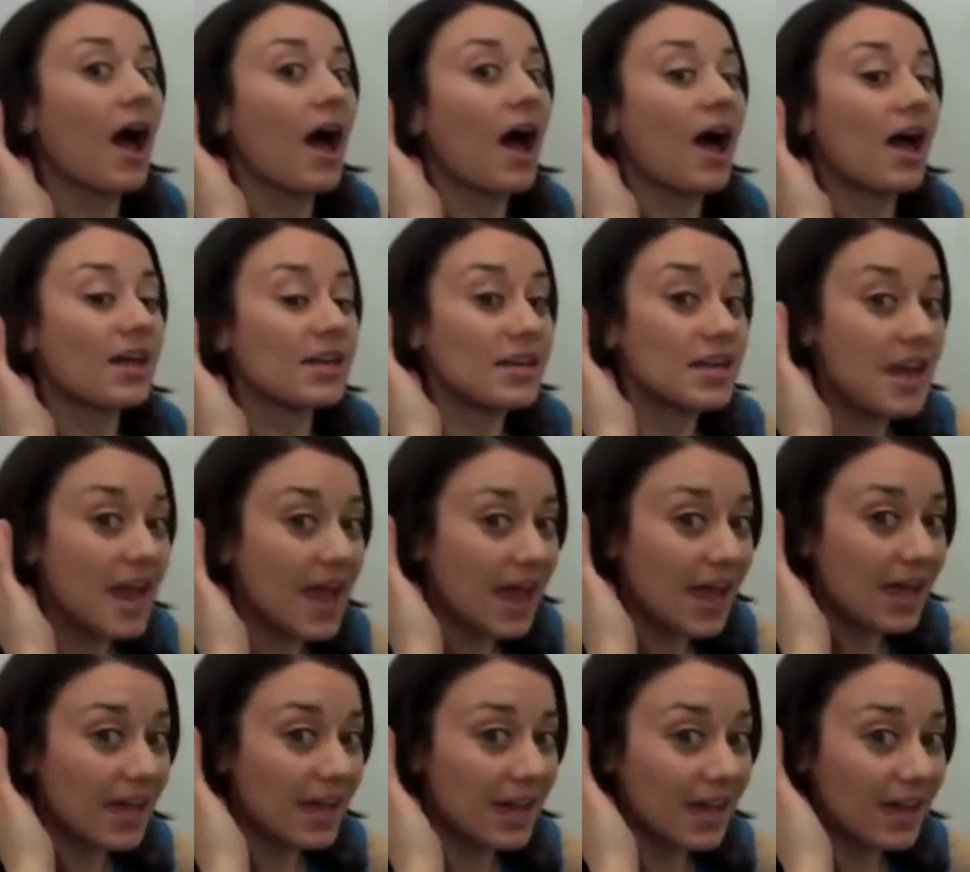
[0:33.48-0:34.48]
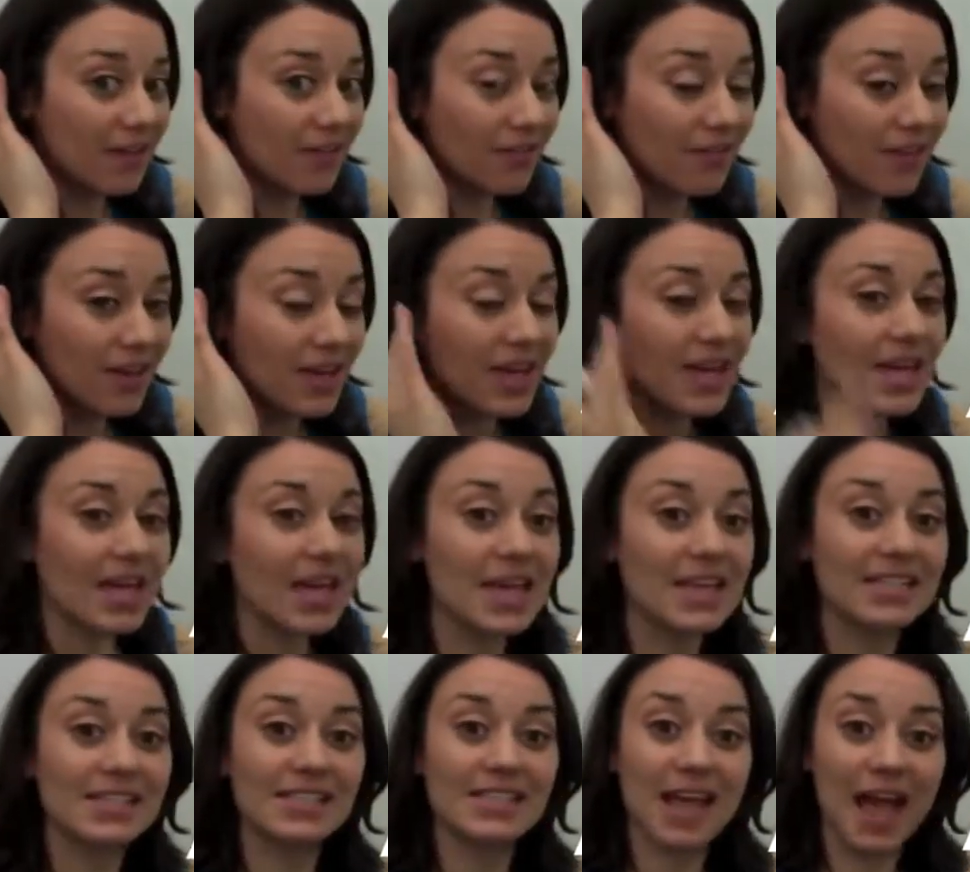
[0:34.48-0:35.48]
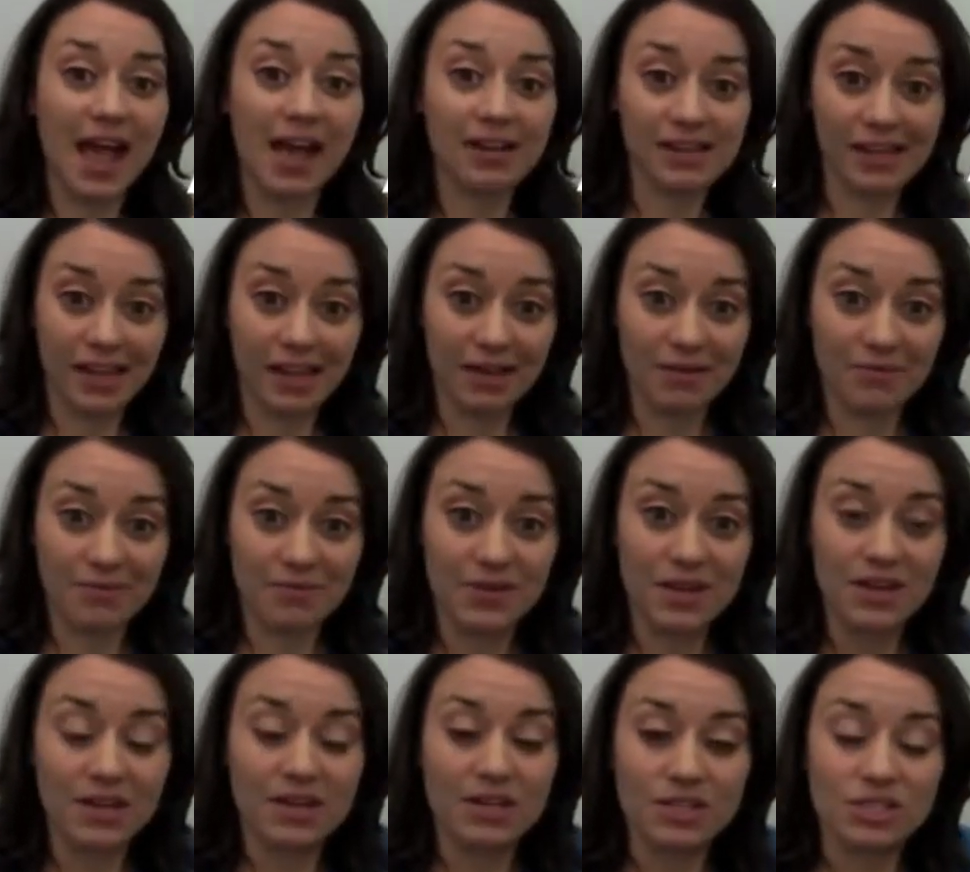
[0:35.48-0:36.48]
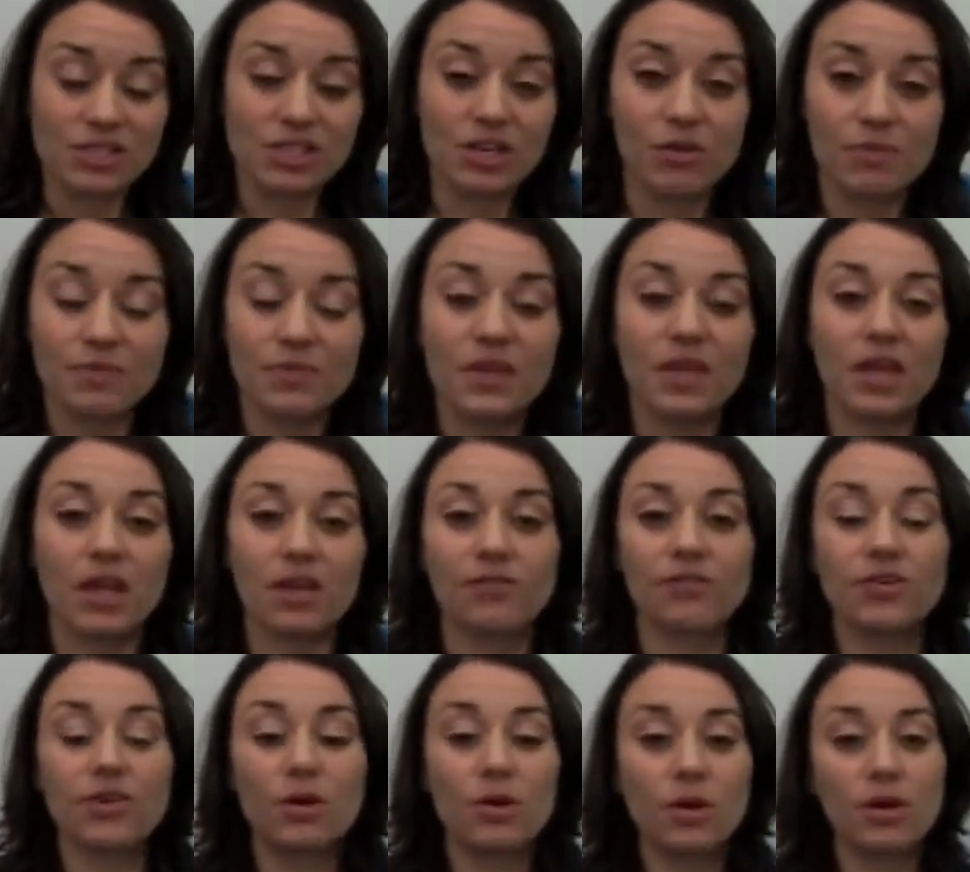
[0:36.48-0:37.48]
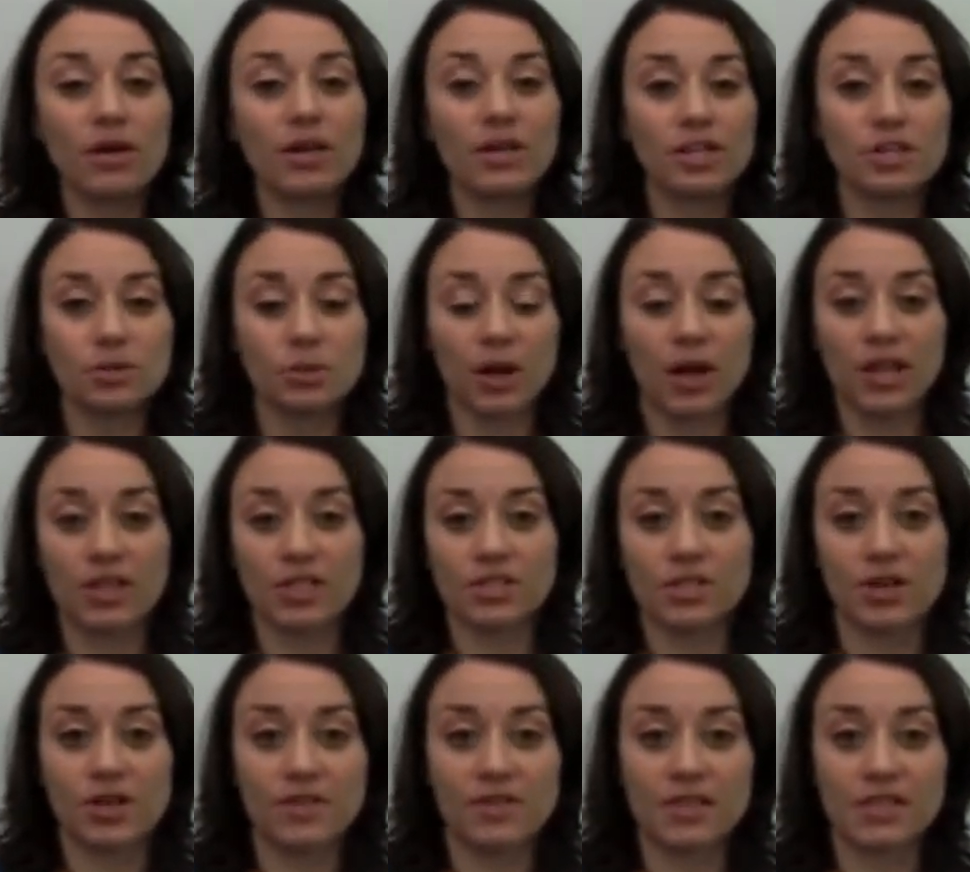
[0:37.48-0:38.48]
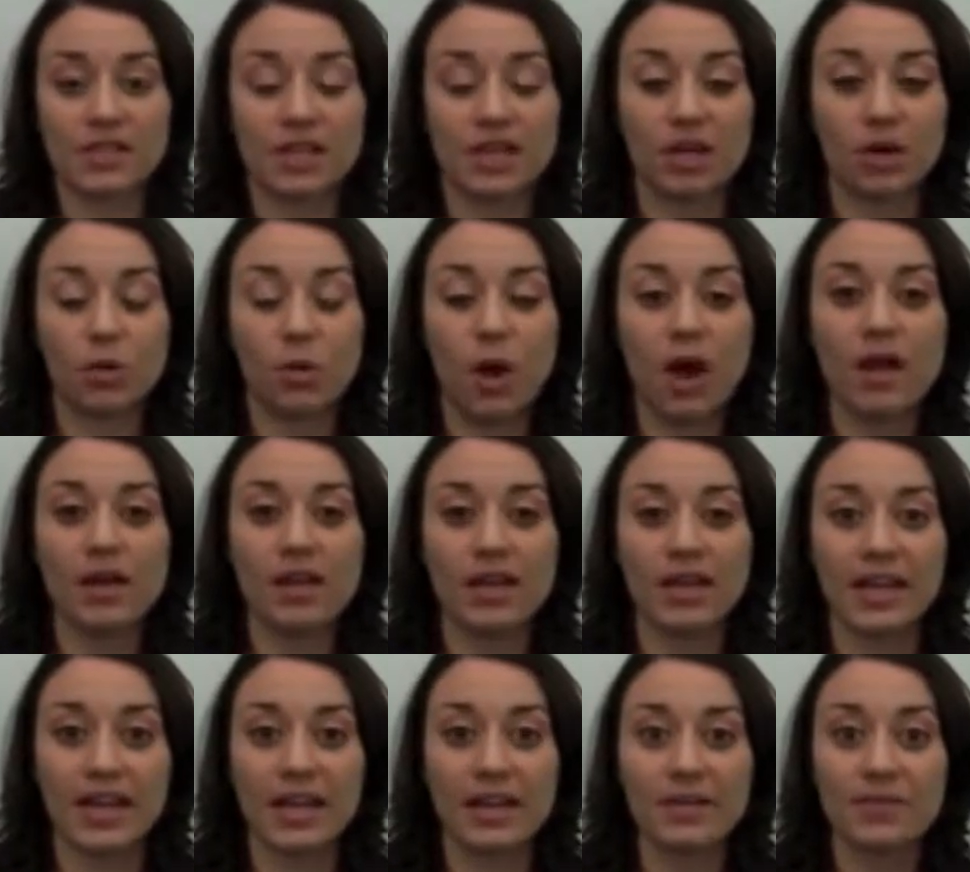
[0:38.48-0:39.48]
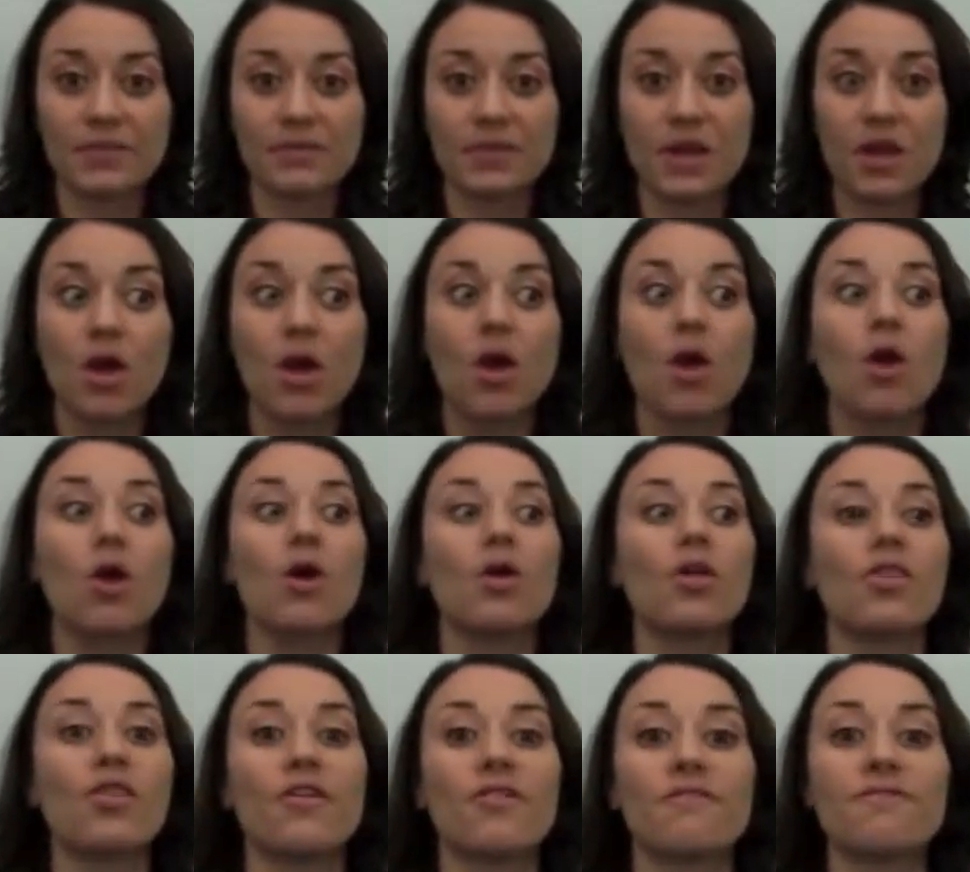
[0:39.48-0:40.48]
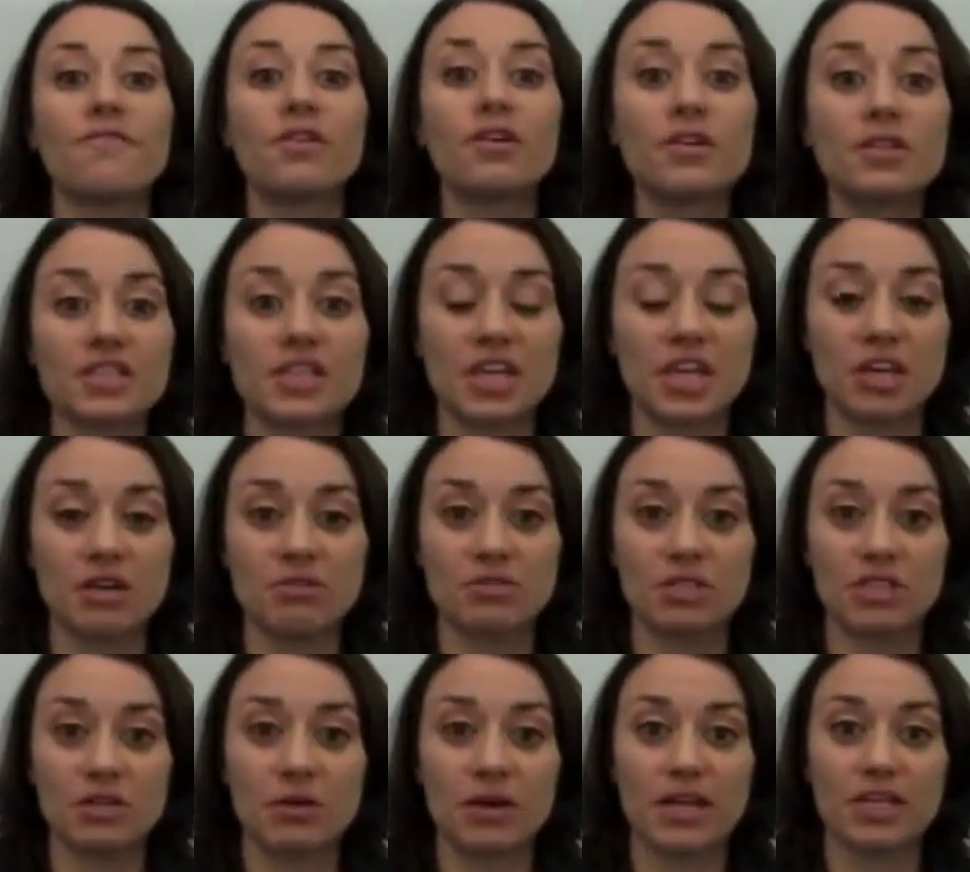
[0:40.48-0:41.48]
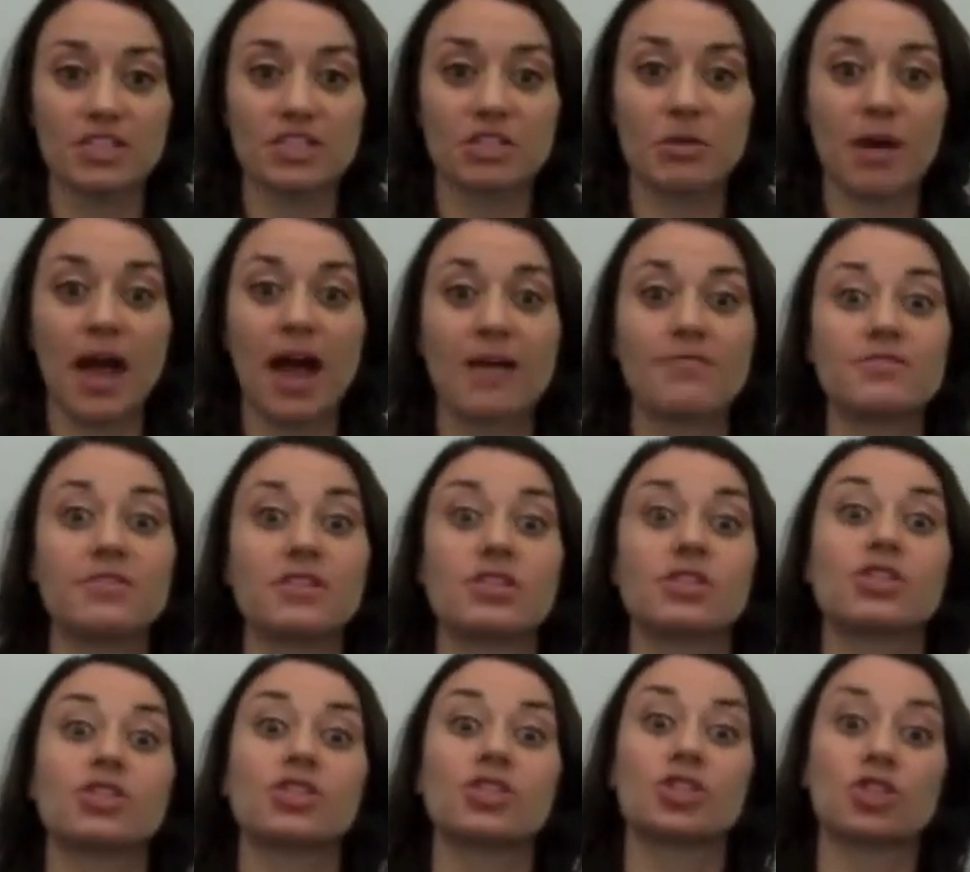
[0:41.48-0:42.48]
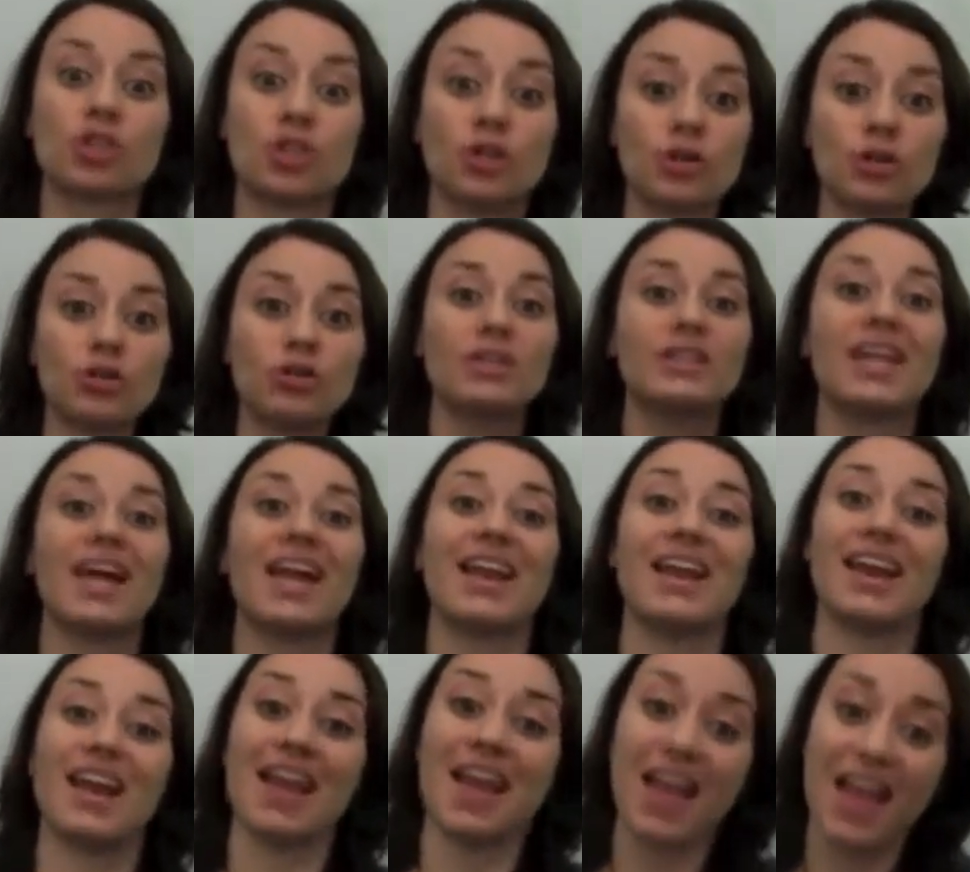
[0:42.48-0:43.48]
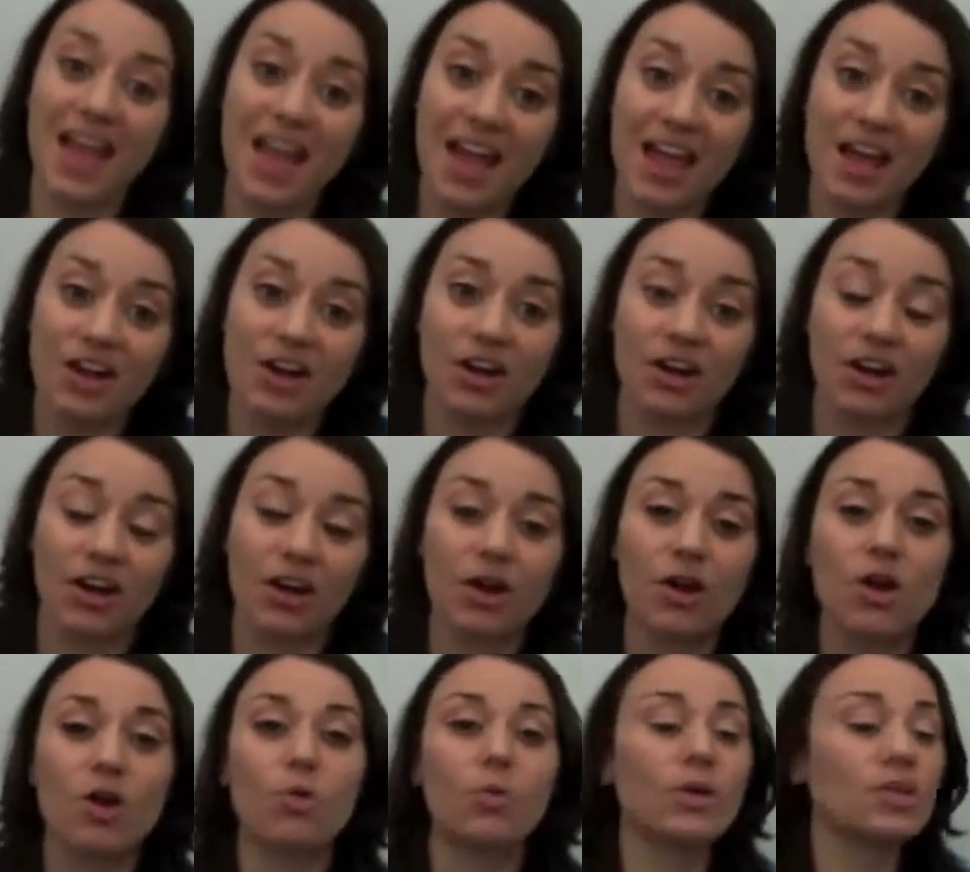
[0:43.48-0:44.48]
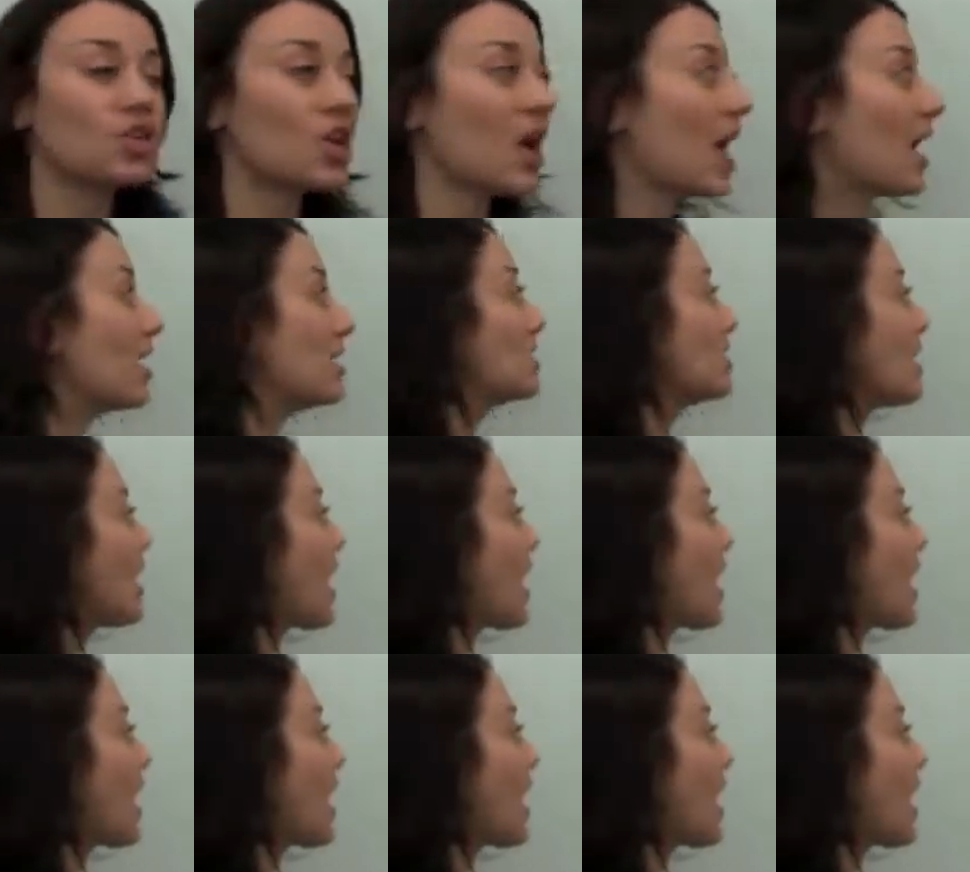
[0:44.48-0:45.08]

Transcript: negative. Exactly. So if you're going to try and solve this inequality, the first thing you do is you have to circle the letter, which has